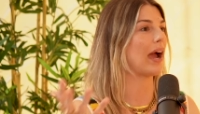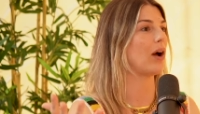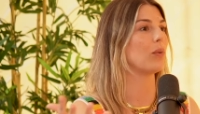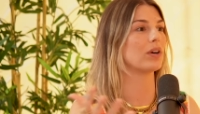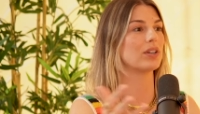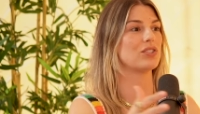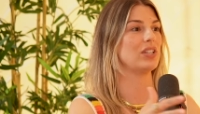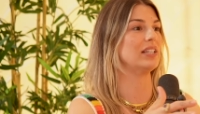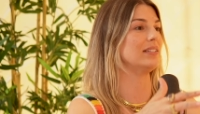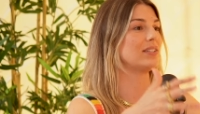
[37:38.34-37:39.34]
hours
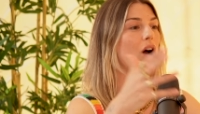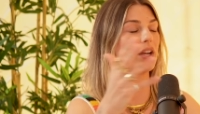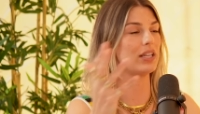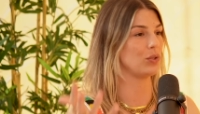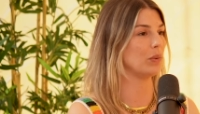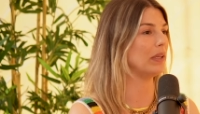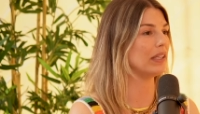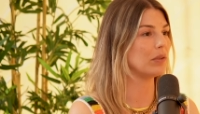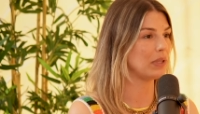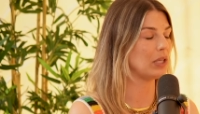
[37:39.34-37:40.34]
and talking to a
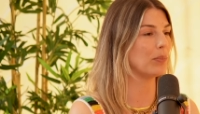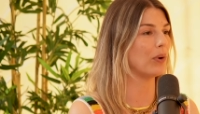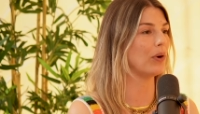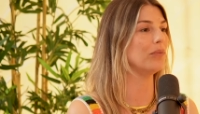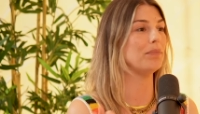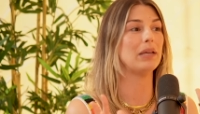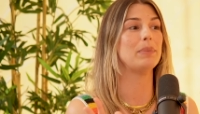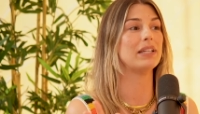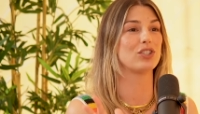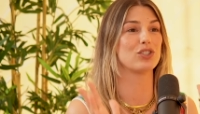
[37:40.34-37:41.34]
million people
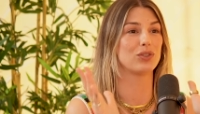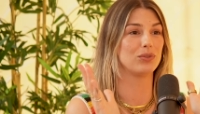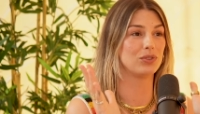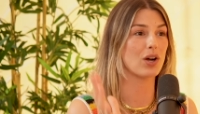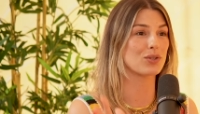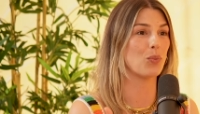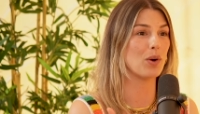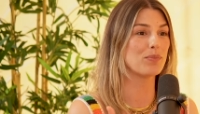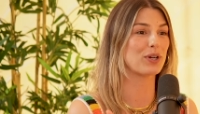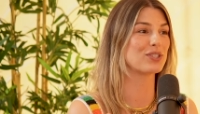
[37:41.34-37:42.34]
maybe it's just talk to
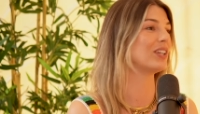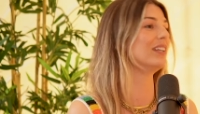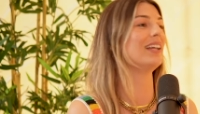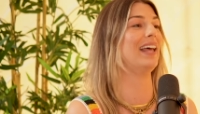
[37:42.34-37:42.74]
one person